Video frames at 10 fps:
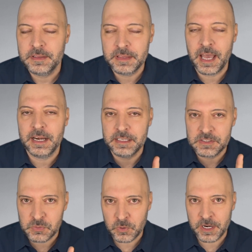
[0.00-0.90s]
that
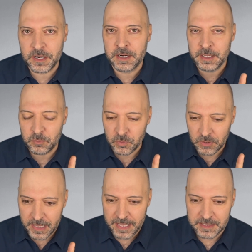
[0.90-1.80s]
is where it
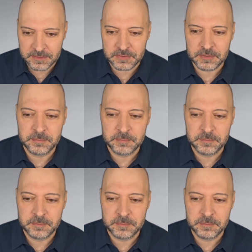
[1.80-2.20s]
will end.